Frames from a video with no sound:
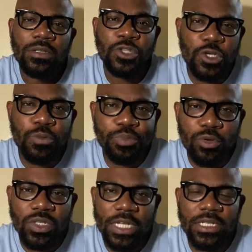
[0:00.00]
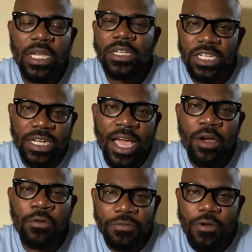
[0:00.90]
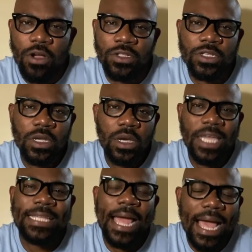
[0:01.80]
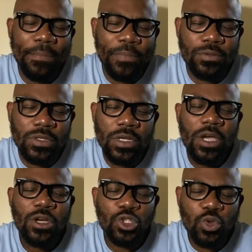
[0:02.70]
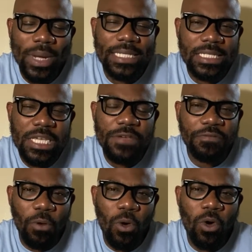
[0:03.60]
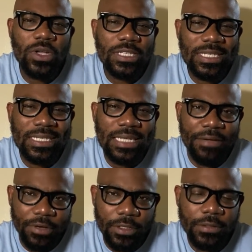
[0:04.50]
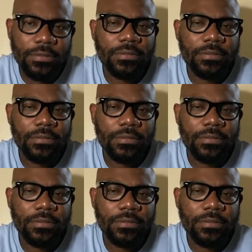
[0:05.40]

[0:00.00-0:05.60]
Due process denial frauds. It happens 24/7.